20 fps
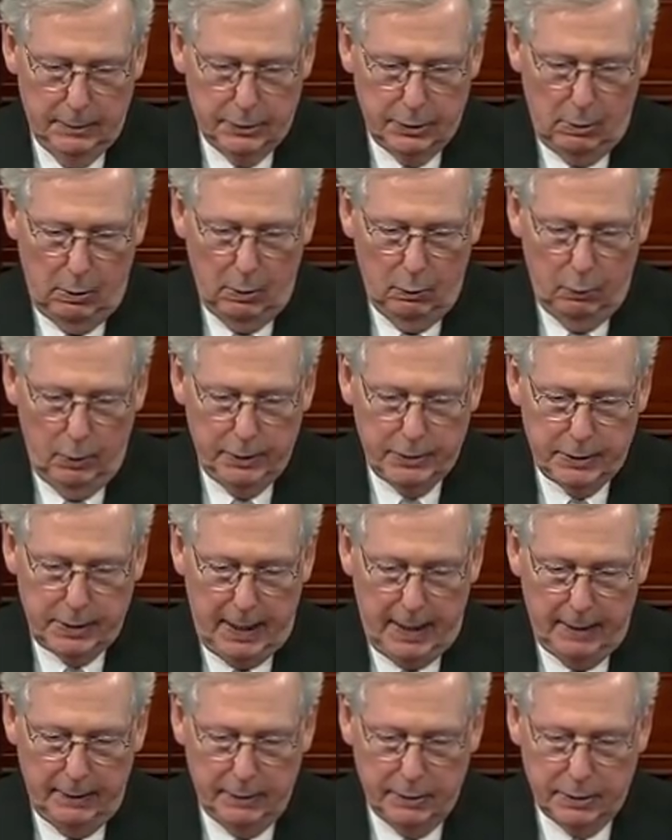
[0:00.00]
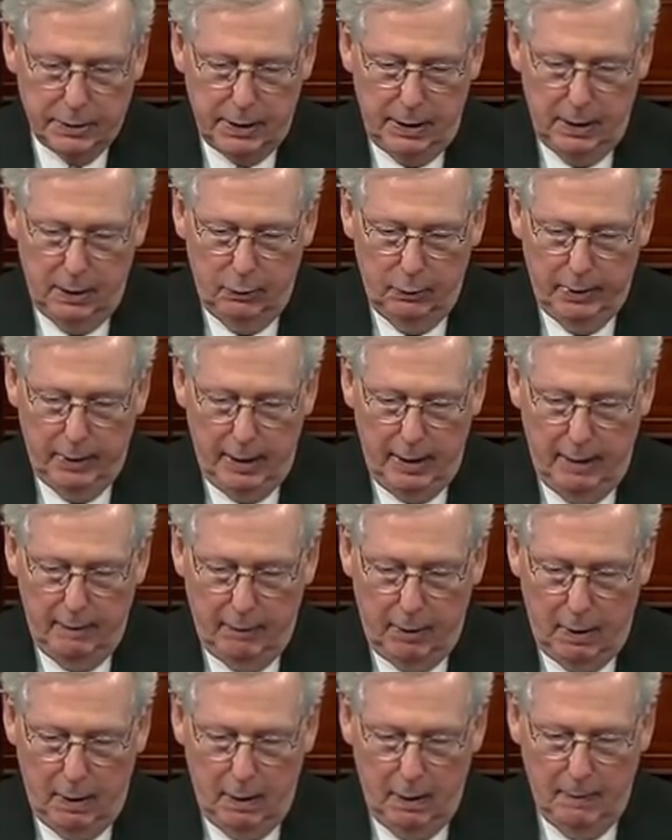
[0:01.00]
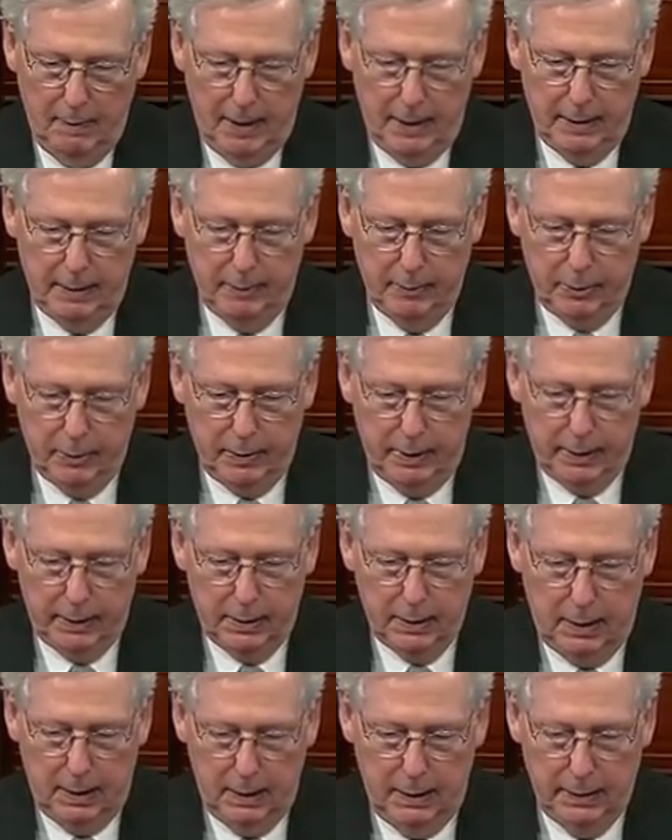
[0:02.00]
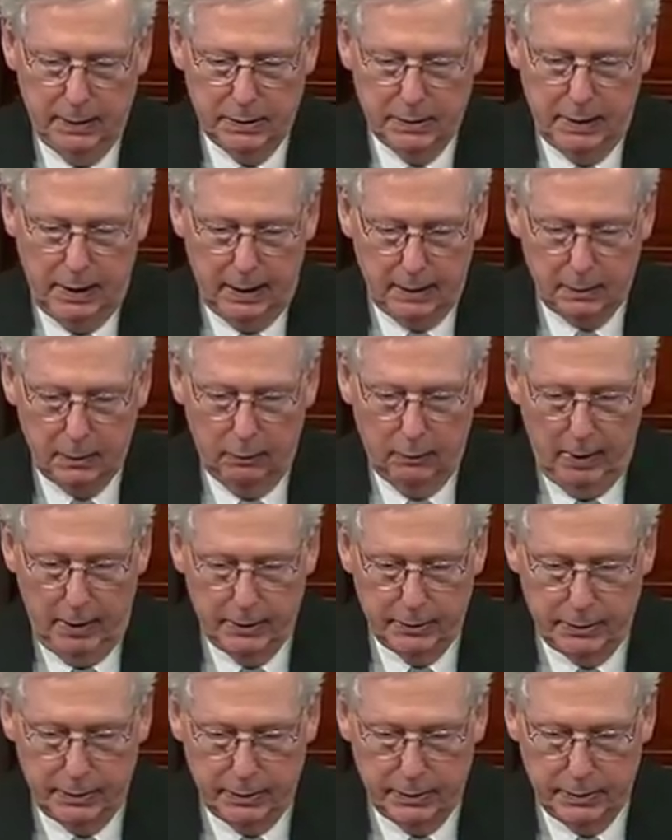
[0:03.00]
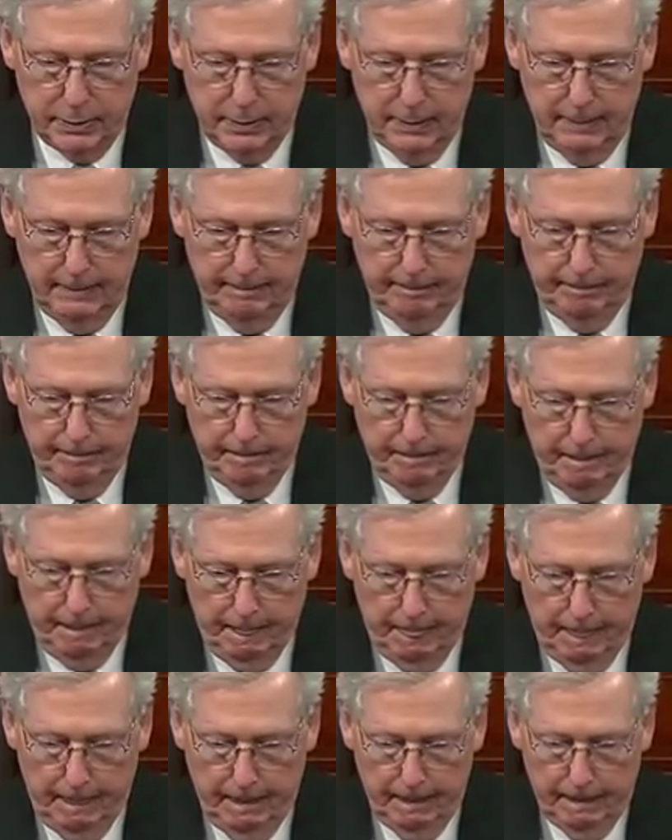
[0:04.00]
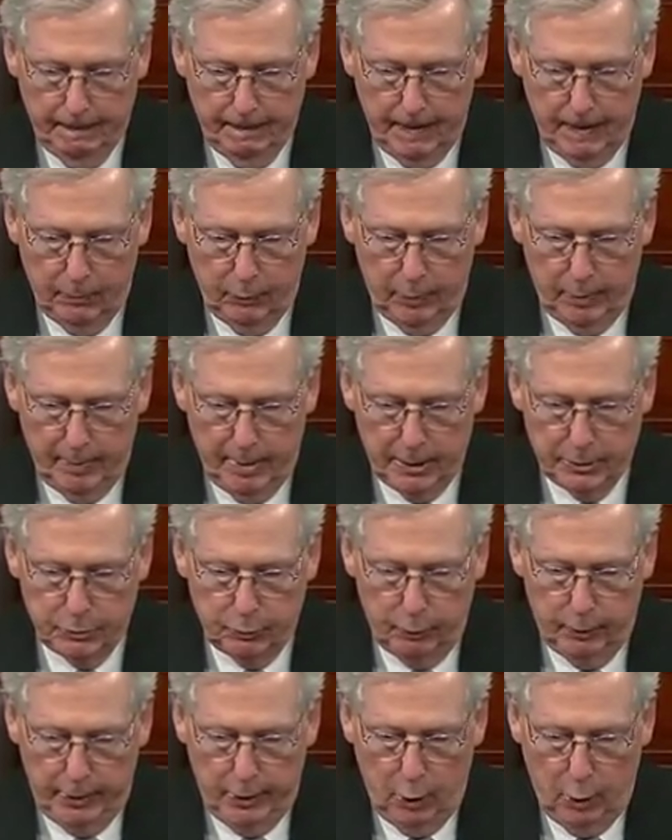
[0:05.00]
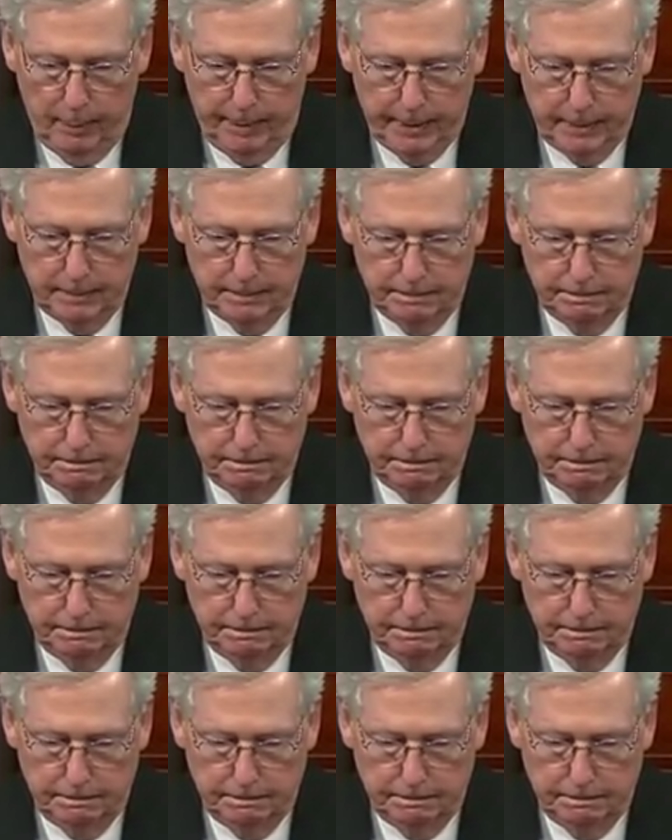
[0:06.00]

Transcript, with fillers: so, on one side of the scale, we have all of my Democratic colleagues' declarations that we must reopen